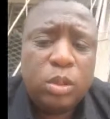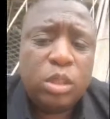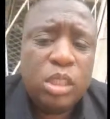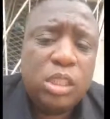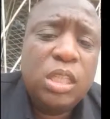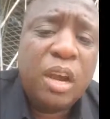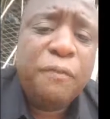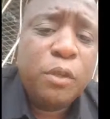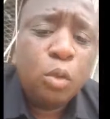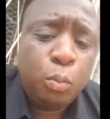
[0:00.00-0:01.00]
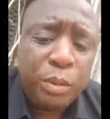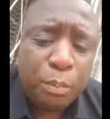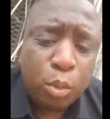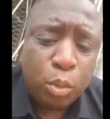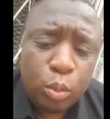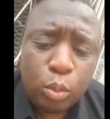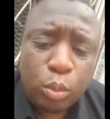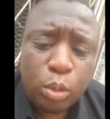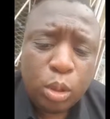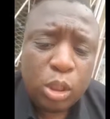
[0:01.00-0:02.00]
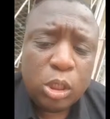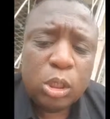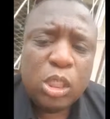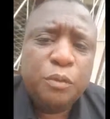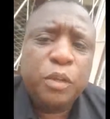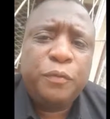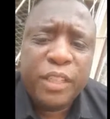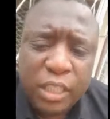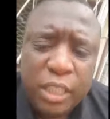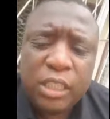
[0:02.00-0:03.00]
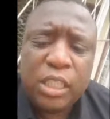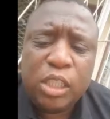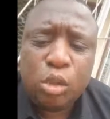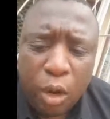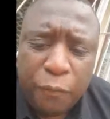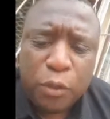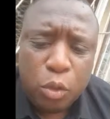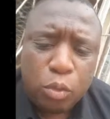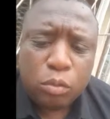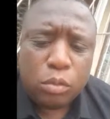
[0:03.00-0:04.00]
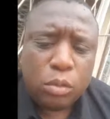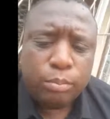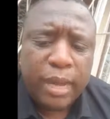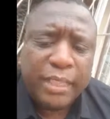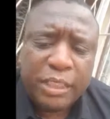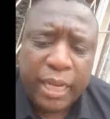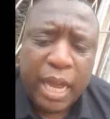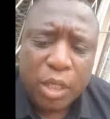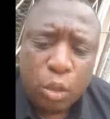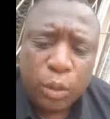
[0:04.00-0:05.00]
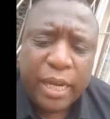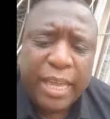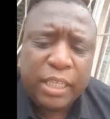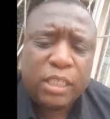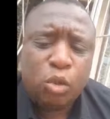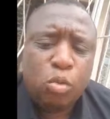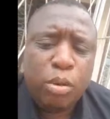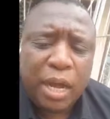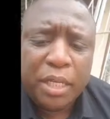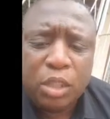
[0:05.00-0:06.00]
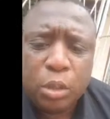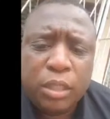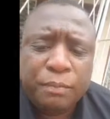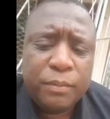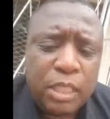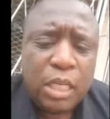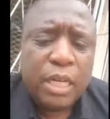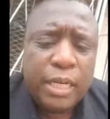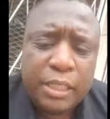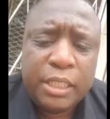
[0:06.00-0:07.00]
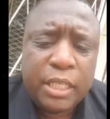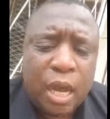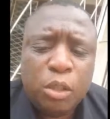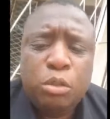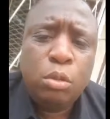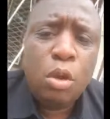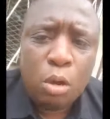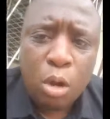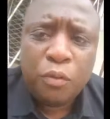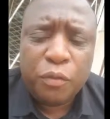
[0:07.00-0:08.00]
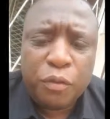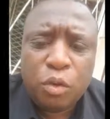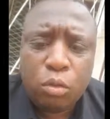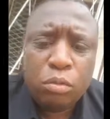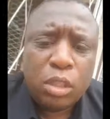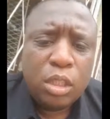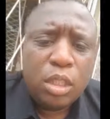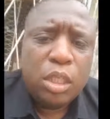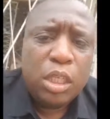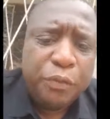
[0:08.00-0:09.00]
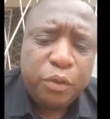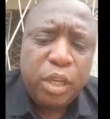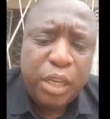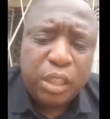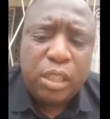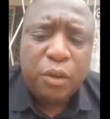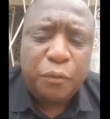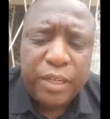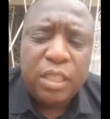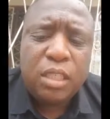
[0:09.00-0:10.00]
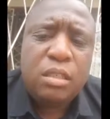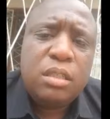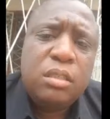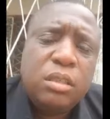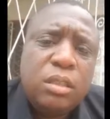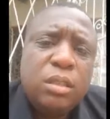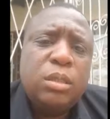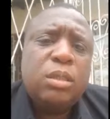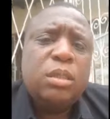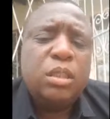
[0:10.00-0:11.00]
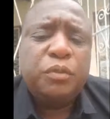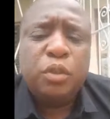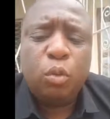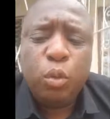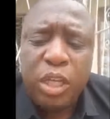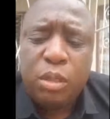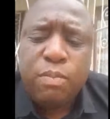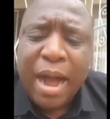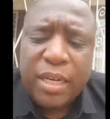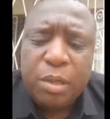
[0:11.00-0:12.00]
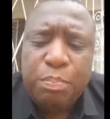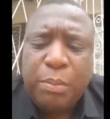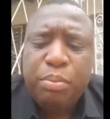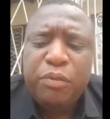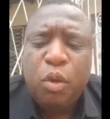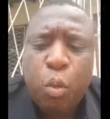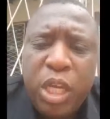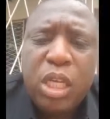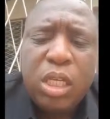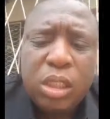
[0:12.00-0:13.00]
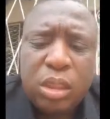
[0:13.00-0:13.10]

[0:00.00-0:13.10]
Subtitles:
This is not for you, people. If you're offended easily, it's not for you. My J, how you doing? Agency Goomba, how you doing? Listen, I want you to log off if you're easily offended, if you're weak-minded people, if you're weak.